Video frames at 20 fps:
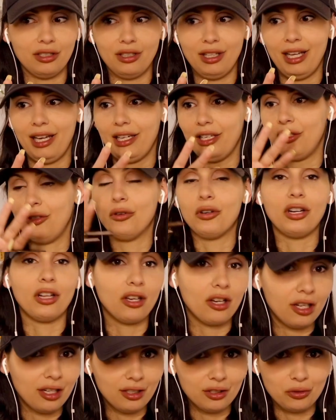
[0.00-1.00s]
like, you're the
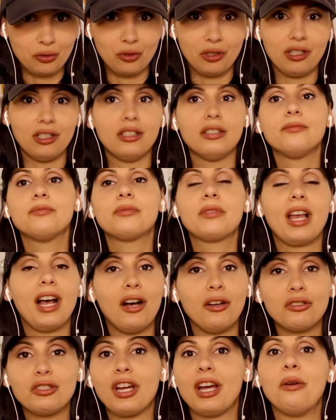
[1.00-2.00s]
connoisseur.
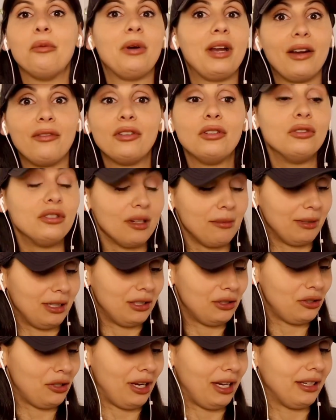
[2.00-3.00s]
I'll try whatever you tell me
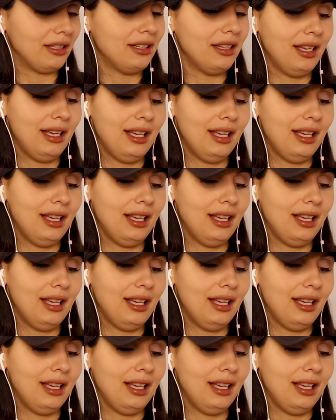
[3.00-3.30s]
to try.